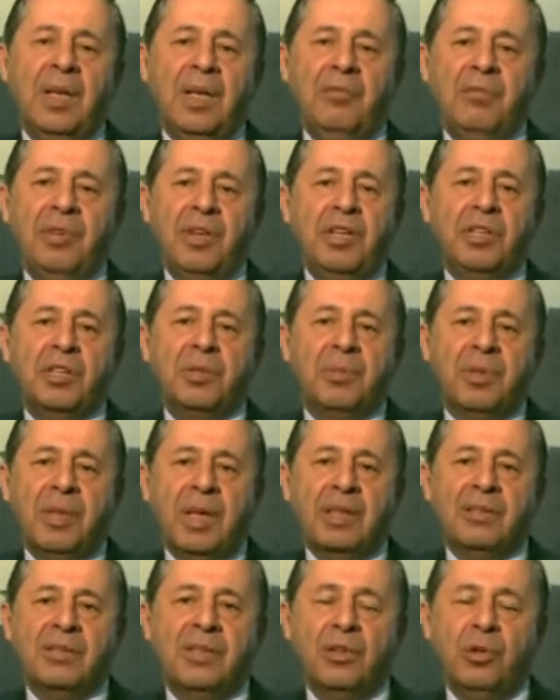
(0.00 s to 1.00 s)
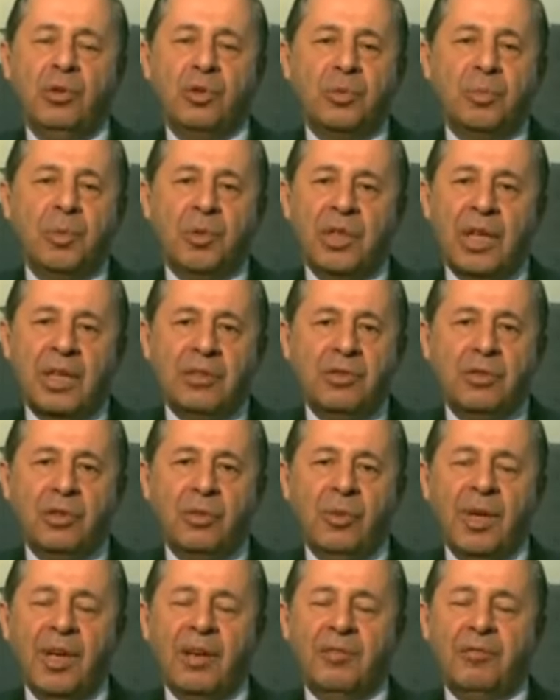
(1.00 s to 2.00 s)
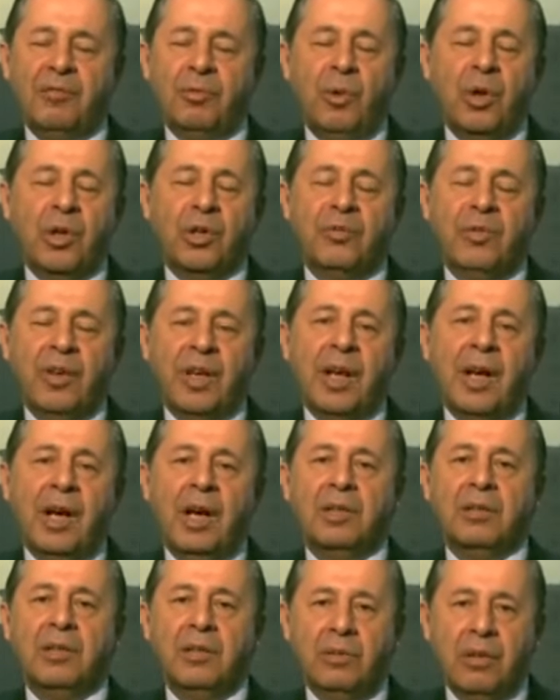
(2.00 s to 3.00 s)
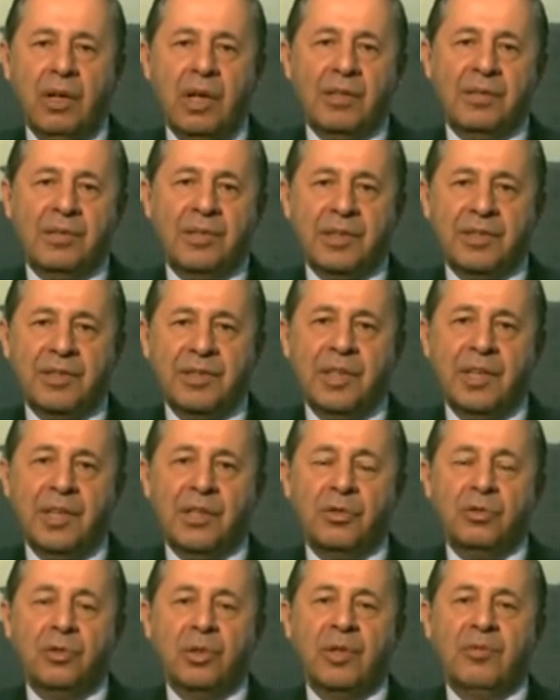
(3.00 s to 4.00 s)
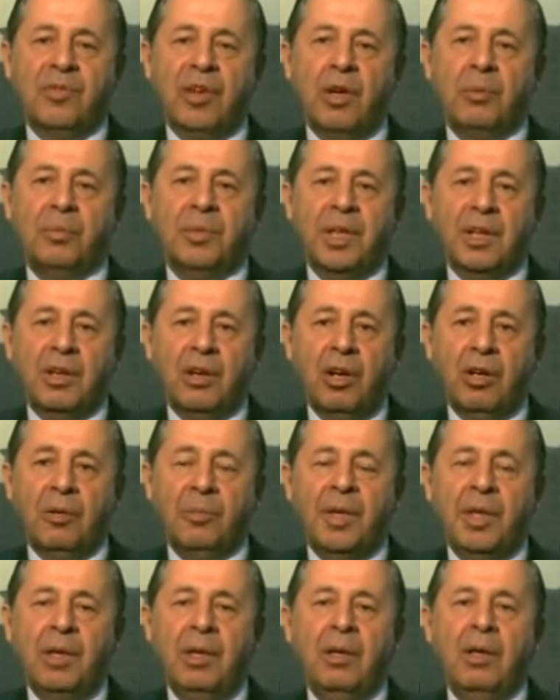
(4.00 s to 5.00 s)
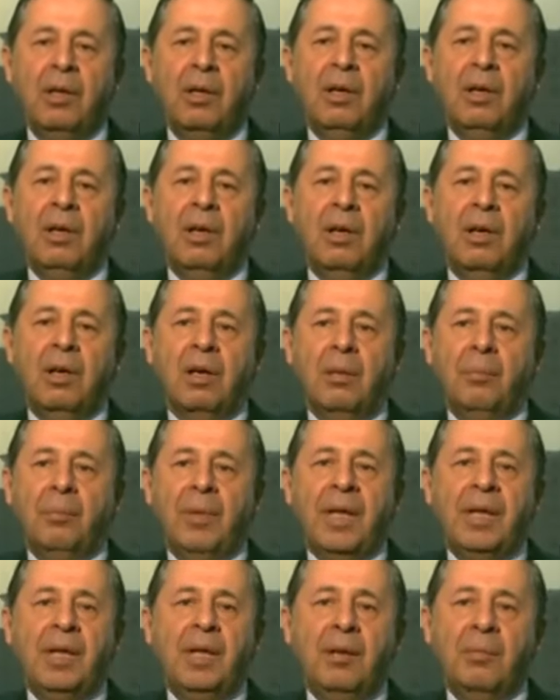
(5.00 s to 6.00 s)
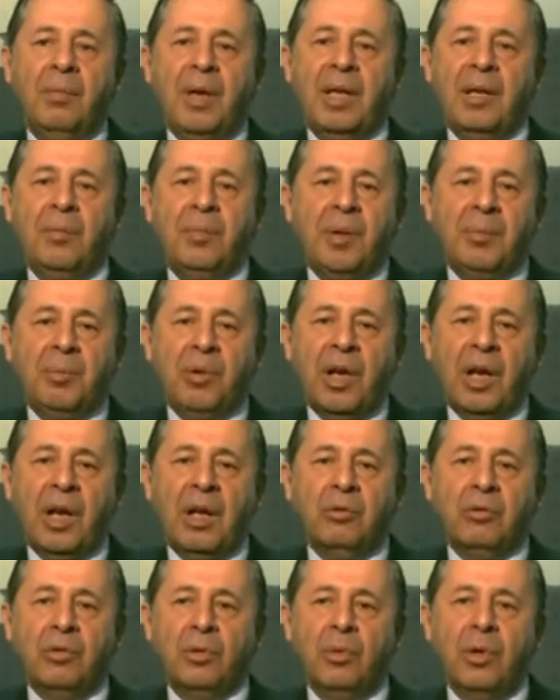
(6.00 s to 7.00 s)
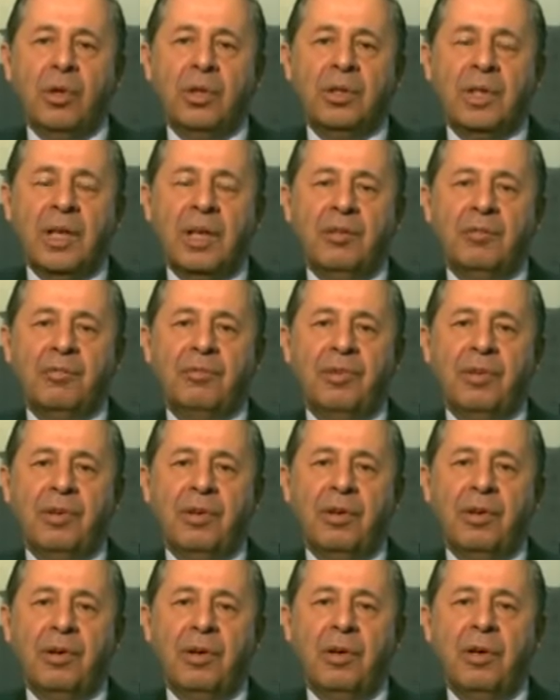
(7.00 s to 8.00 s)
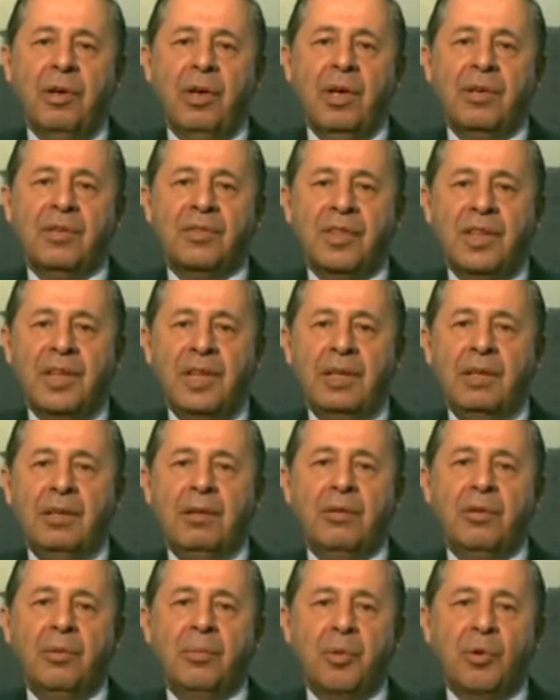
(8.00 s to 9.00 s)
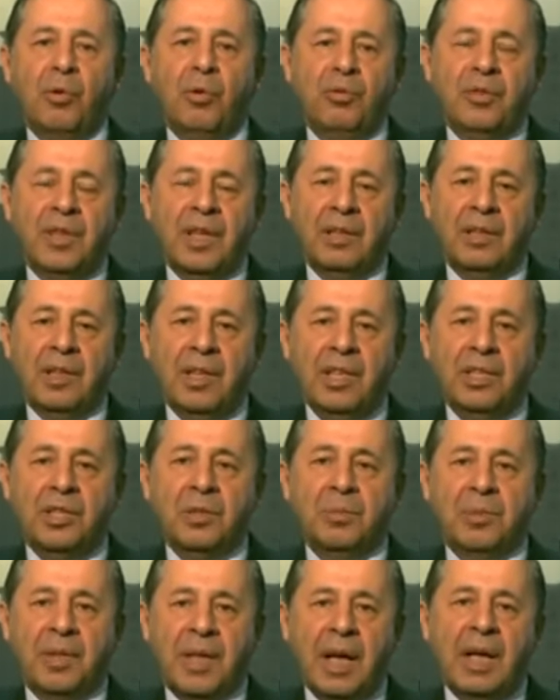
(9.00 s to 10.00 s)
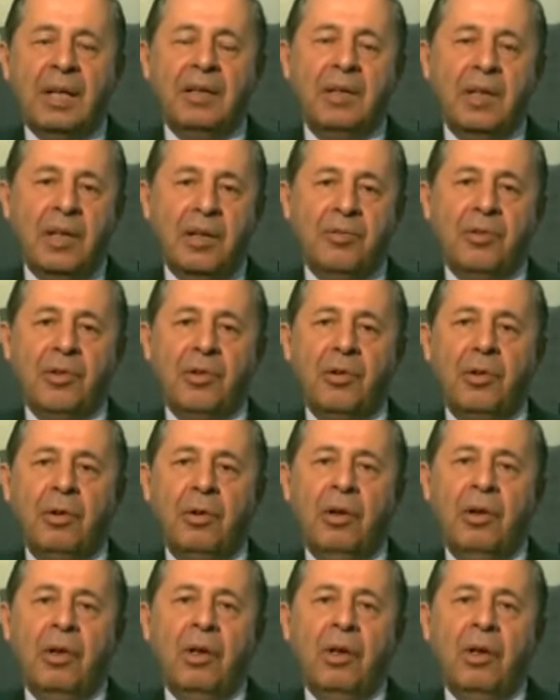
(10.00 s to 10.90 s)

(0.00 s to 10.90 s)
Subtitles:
believe Egypt has a huge potential. We have worked very hard in the last 6 years to develop the economy. Many people around the world have seen the proof that Egypt can deliver.